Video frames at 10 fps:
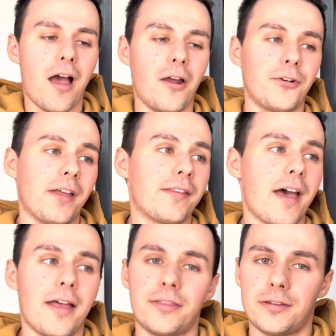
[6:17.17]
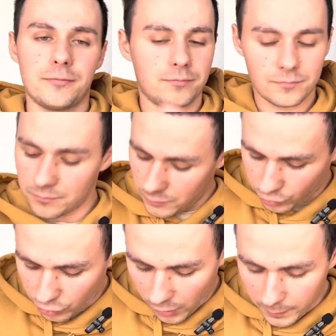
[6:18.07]
Other than that,
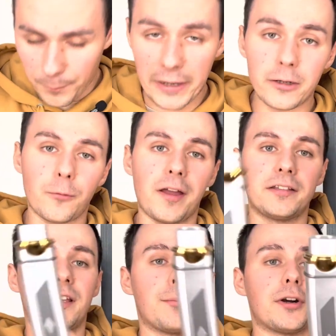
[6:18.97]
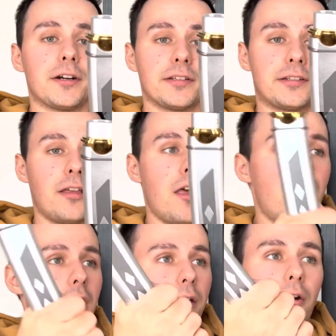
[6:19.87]
solid pair of lightsabers,
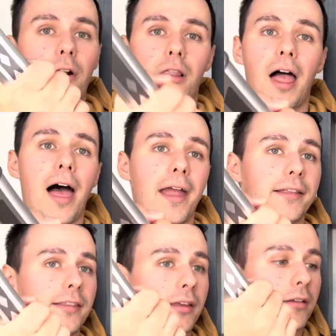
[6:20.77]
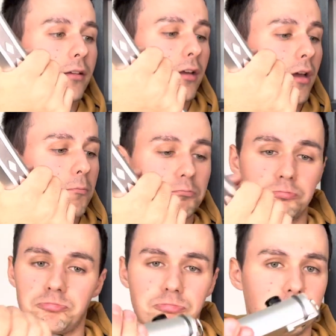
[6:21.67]
light,
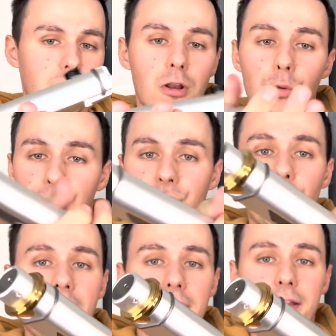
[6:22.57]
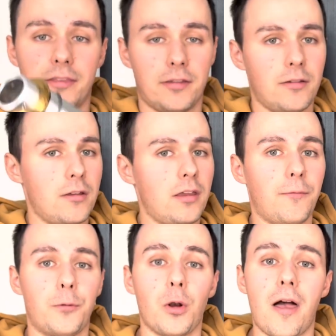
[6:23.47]
looks great.
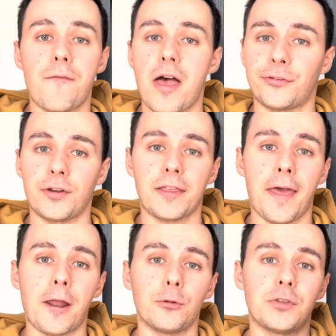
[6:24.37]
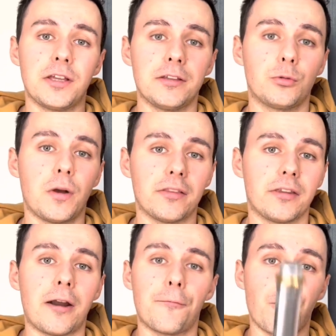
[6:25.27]
If you love AHSOKA Tano, these
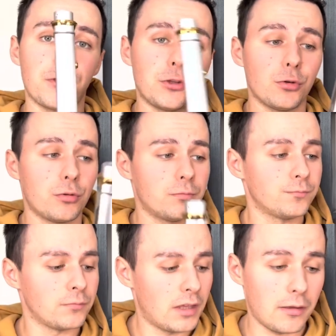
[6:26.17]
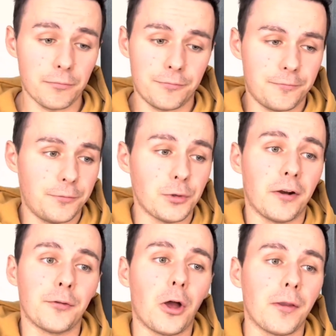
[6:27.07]
ones are for you. If you
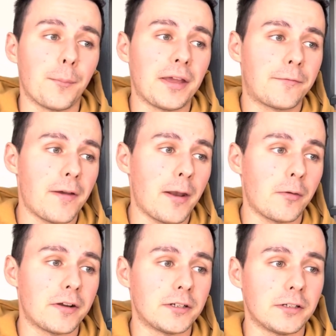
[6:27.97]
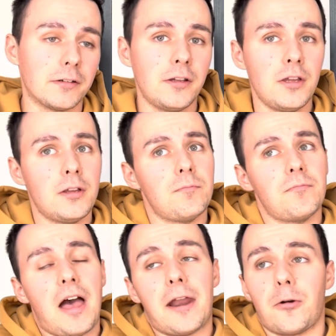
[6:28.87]
are not a big fan of her,
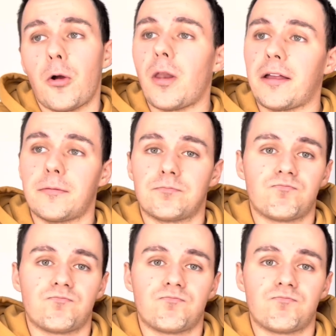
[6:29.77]
I don't know, like,